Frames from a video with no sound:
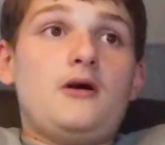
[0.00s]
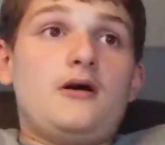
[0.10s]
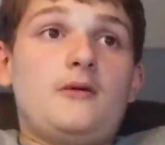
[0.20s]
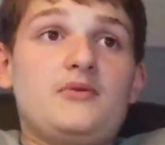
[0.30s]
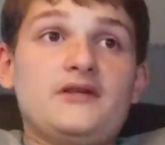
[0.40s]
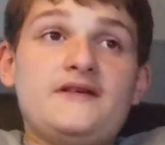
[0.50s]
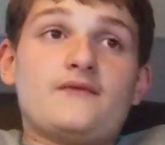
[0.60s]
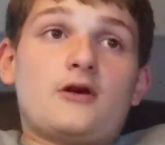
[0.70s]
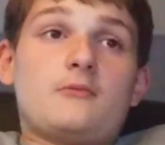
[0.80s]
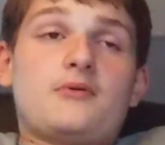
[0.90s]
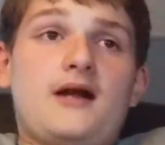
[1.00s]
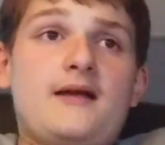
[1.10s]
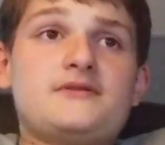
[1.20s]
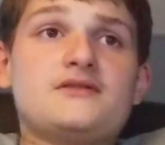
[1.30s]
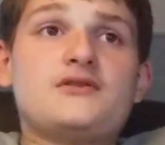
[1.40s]
a believer,
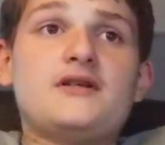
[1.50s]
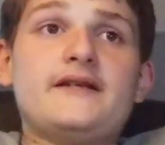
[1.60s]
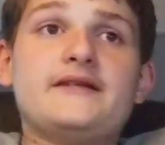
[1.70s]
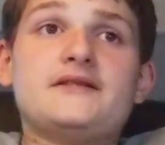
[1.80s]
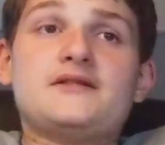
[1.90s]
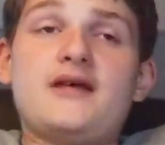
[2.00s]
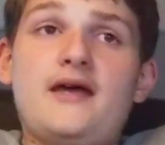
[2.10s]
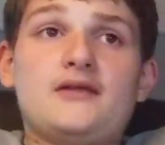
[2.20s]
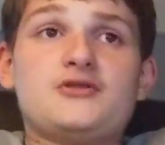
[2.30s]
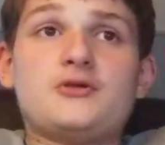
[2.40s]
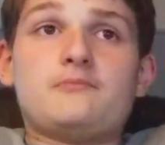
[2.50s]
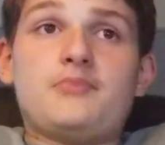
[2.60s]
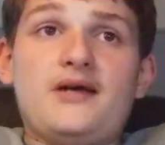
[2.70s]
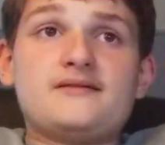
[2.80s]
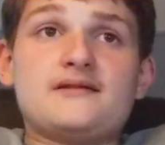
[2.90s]
perhaps it's a good idea to hedge your
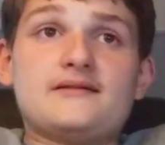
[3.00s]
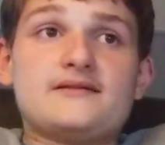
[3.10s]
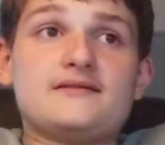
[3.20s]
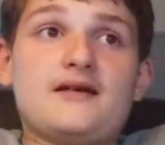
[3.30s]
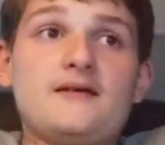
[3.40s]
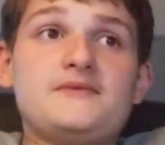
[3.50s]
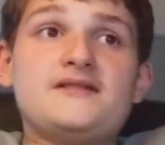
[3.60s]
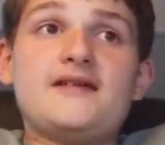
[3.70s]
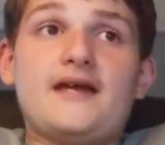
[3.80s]
bets and stay up to